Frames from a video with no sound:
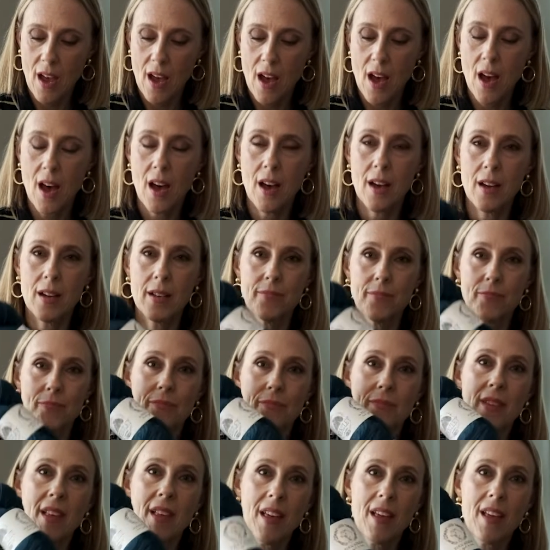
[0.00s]

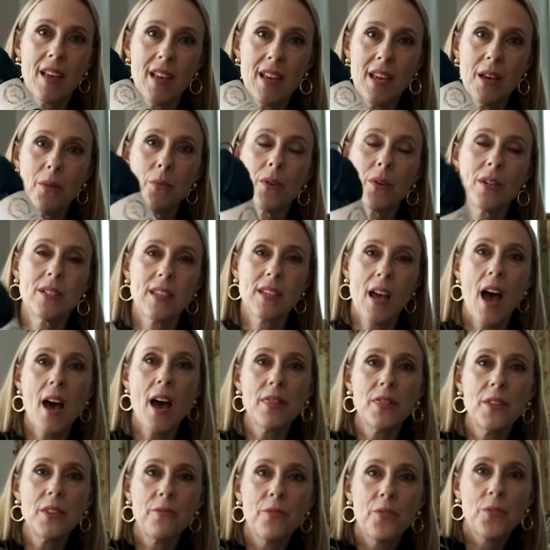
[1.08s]
it was
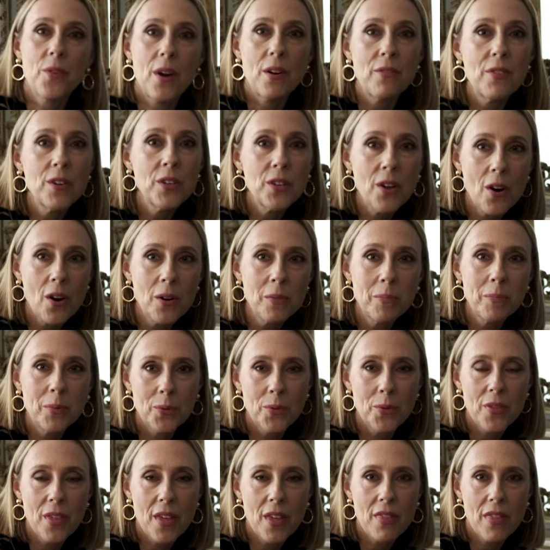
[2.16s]
at the Forever Yarn
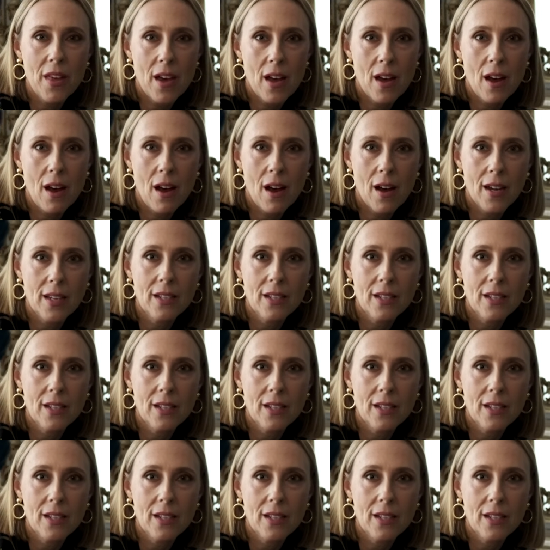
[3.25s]
booth that I